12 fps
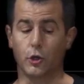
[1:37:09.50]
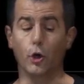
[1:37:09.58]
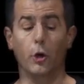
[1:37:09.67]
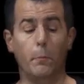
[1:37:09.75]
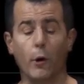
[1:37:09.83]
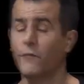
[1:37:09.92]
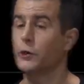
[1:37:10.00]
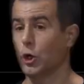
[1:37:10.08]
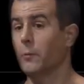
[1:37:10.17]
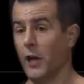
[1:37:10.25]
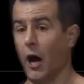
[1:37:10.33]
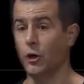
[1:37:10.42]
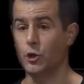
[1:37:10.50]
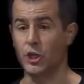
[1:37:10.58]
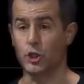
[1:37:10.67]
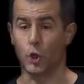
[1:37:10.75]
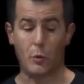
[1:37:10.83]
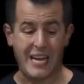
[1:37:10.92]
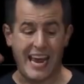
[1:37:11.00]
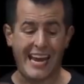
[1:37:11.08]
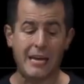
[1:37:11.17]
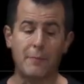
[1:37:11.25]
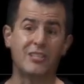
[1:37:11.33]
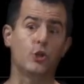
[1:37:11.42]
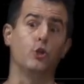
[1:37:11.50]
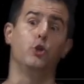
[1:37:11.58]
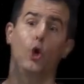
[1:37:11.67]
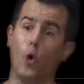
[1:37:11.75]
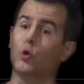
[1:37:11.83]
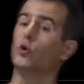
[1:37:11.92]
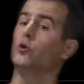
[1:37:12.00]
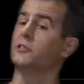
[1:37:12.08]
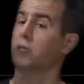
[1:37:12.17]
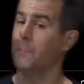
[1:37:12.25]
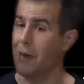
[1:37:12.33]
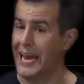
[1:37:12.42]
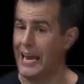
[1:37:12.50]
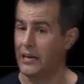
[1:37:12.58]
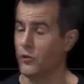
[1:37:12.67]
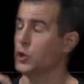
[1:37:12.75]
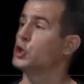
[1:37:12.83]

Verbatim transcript: Good, perfect terminology. So name is local to main.